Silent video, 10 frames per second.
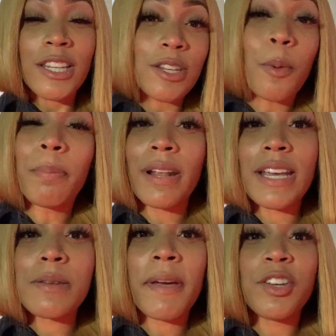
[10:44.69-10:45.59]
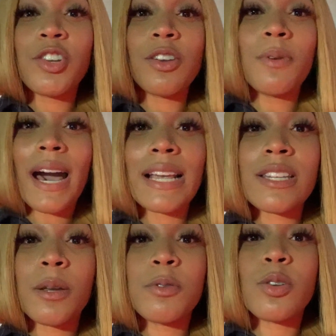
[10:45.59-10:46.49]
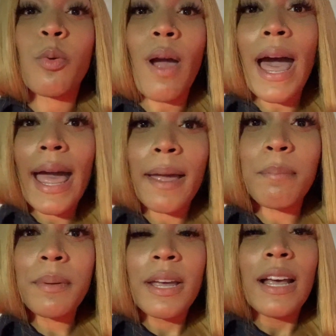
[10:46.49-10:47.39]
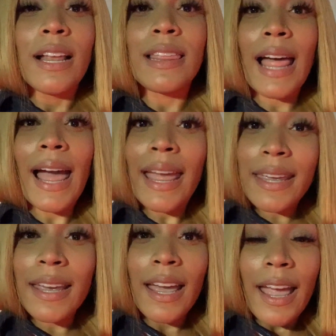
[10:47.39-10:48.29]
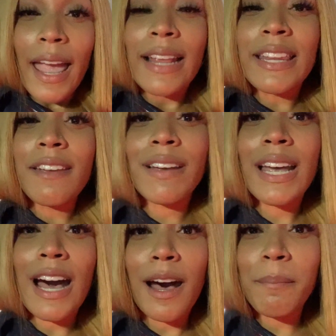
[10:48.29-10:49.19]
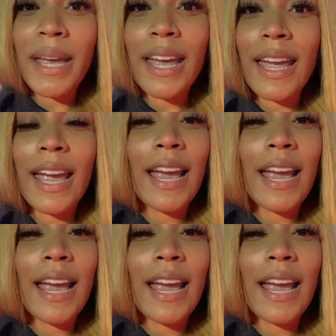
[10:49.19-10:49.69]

So please make sure you guys subscribe, like, and leave a comment.